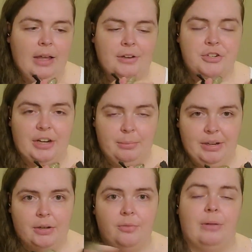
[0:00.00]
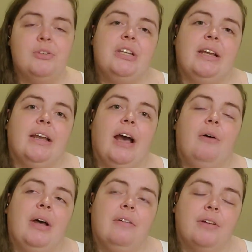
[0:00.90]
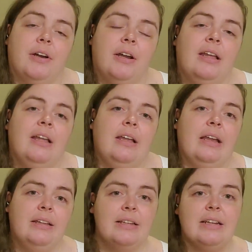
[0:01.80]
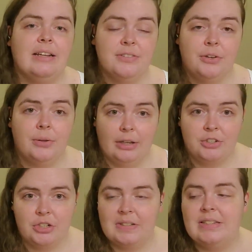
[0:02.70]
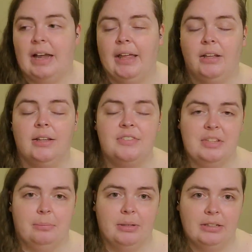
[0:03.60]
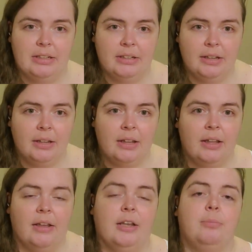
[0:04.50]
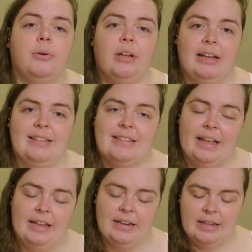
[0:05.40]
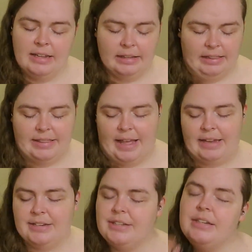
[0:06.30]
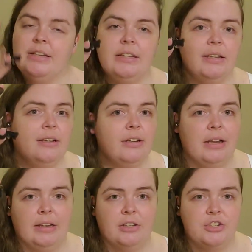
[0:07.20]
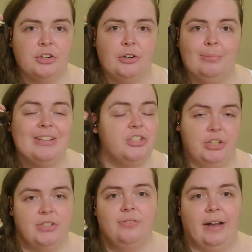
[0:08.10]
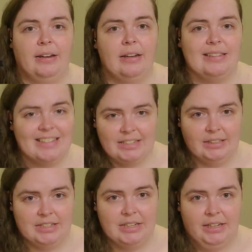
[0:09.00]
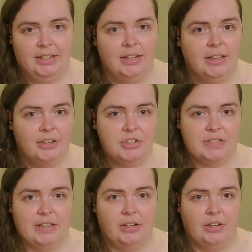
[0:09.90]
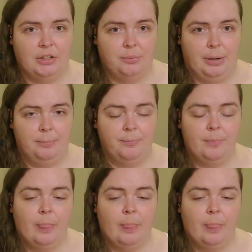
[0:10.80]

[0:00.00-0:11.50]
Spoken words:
I try to make it a rim tick. However, in the dance cohesion style of cymbaling, April has said that in the dome is just fine. It's still a tick, just like on the rim.